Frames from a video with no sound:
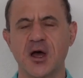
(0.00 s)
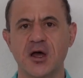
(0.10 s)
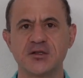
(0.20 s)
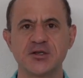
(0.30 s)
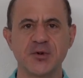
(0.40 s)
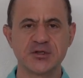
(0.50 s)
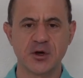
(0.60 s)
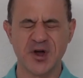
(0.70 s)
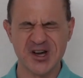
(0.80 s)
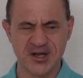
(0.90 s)
And see, what's
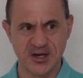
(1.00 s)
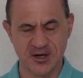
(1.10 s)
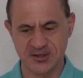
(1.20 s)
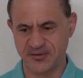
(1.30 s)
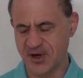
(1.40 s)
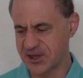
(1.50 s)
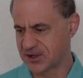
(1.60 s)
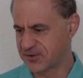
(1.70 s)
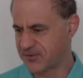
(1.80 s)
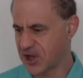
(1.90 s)
going on here is if you've got the
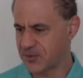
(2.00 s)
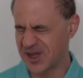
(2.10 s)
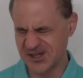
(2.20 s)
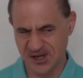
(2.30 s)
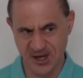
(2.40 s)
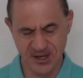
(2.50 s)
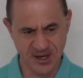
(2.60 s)
development side